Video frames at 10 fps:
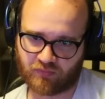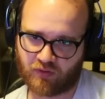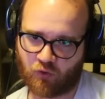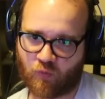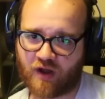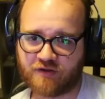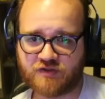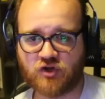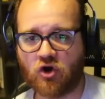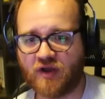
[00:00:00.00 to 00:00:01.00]
Well,
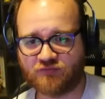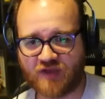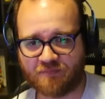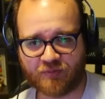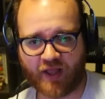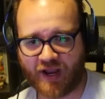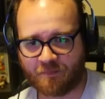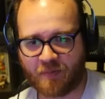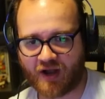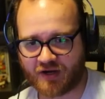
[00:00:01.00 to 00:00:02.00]
so if they play
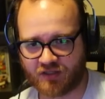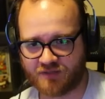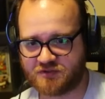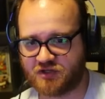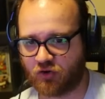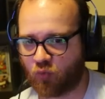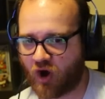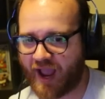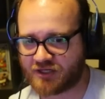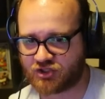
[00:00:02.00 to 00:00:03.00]
Apocalypse here, we're
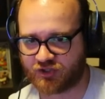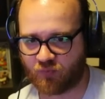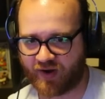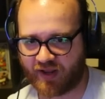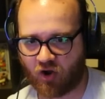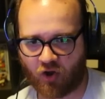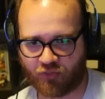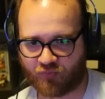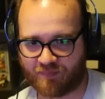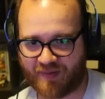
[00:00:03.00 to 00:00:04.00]
actually winning all
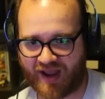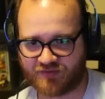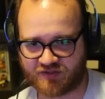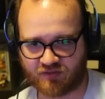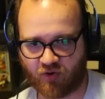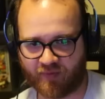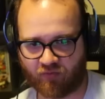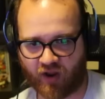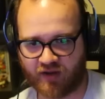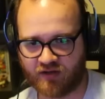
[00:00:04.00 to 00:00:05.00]
3 paths at the moment,
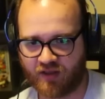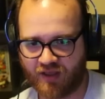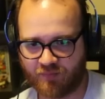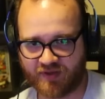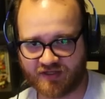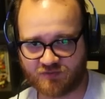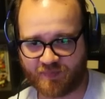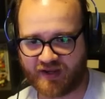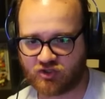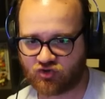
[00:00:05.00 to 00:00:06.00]
right? Because
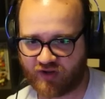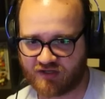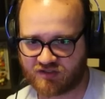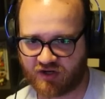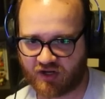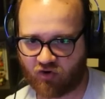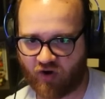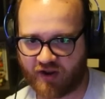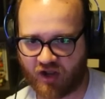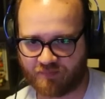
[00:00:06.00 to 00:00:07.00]
Patriot's gonna
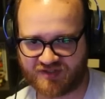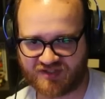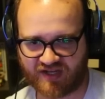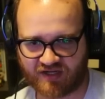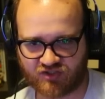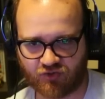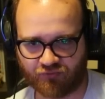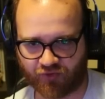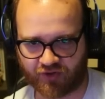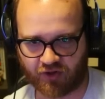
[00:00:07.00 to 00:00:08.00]
crank up 6
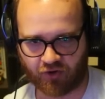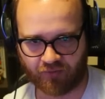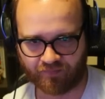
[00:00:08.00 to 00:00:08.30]
over here.